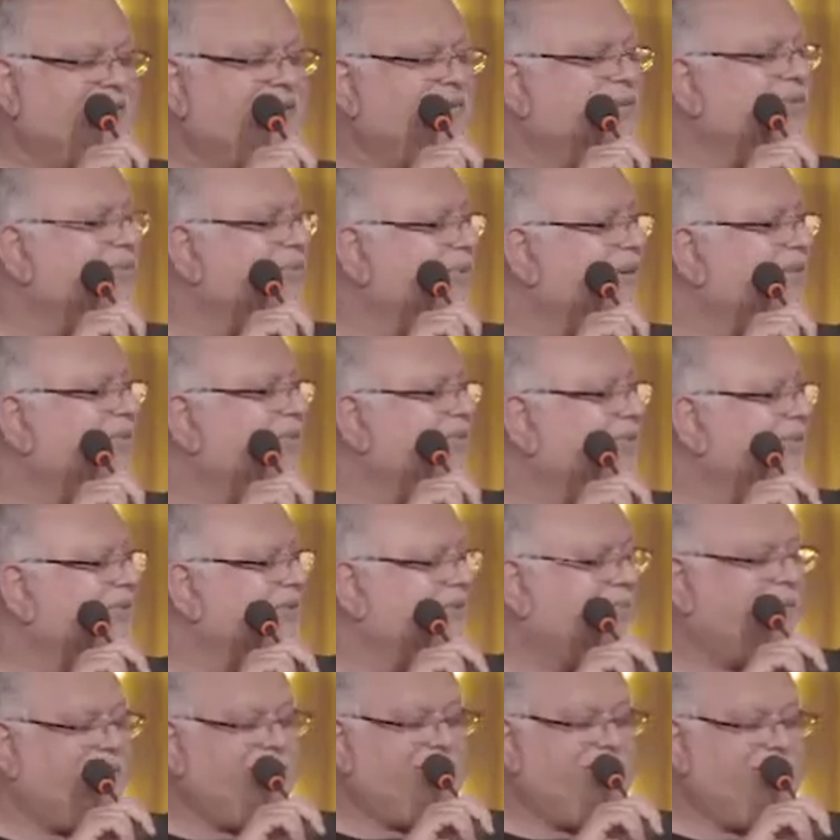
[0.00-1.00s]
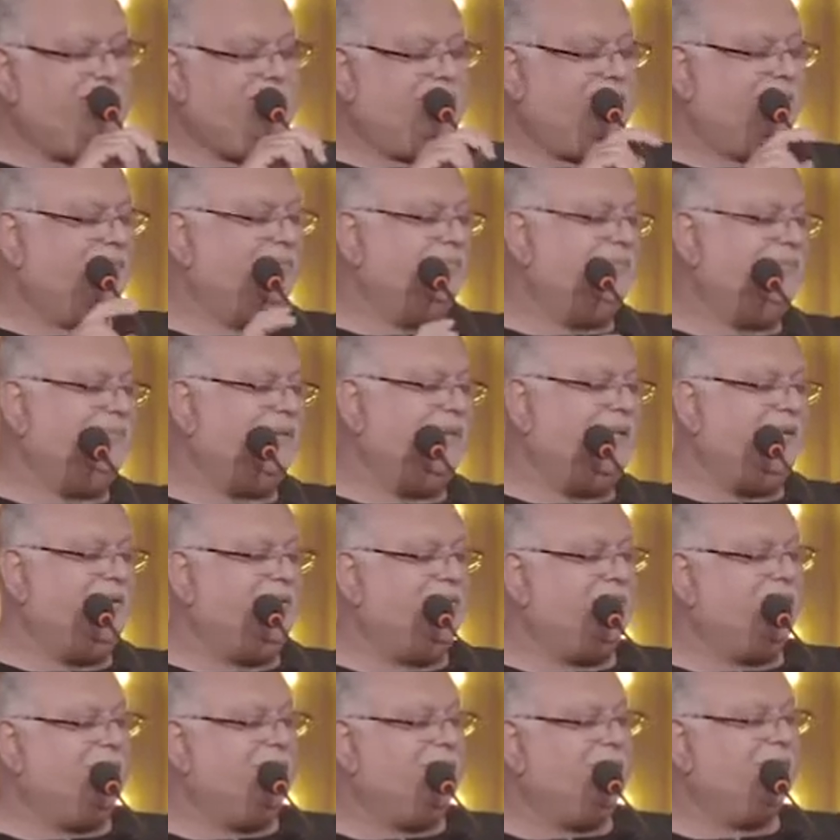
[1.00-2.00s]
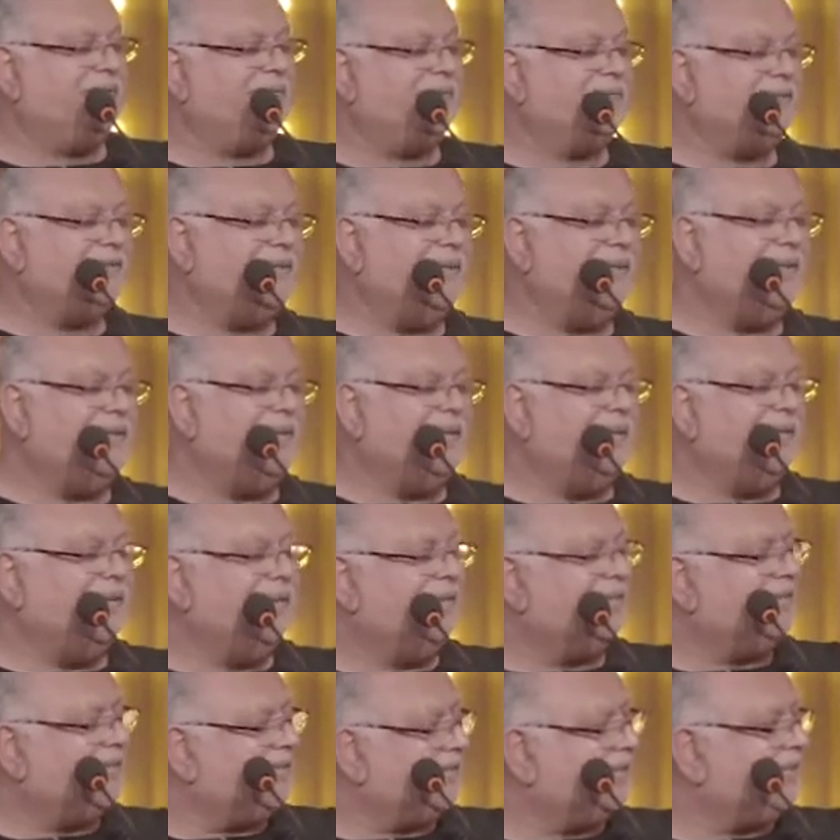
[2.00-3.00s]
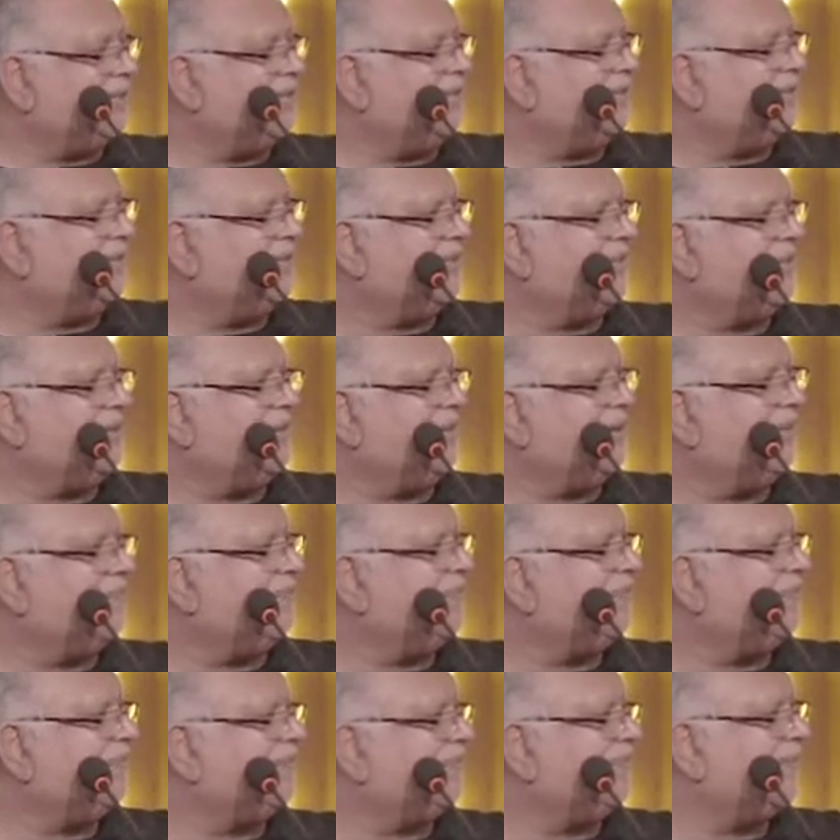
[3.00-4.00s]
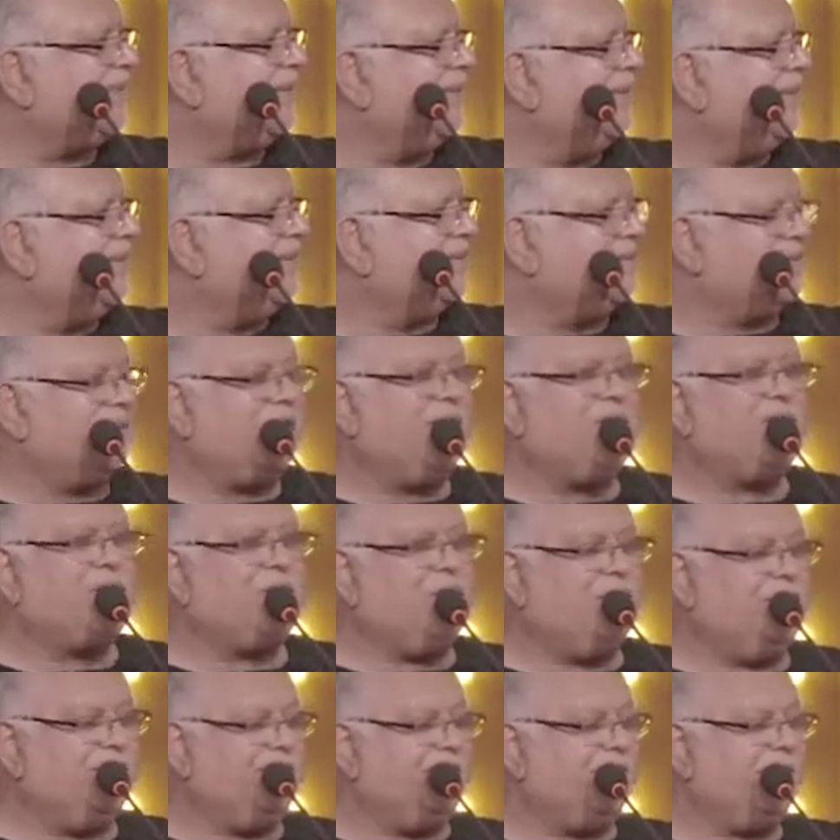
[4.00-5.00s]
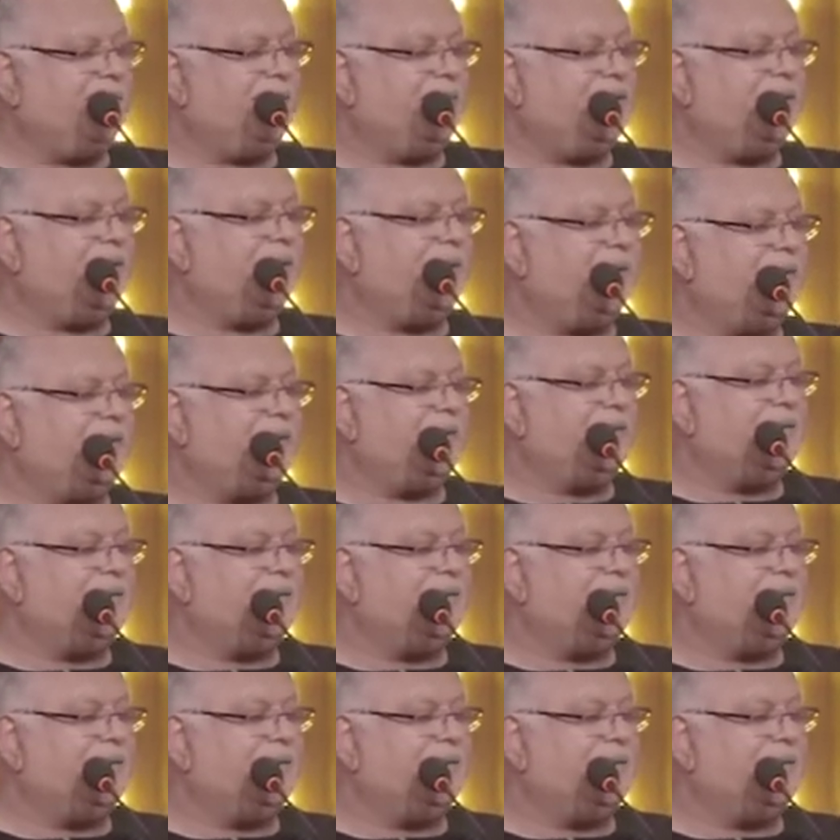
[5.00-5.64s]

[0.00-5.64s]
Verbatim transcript: she was when she was a baby. But there you go. She's, she's, uh, she's now grown into a young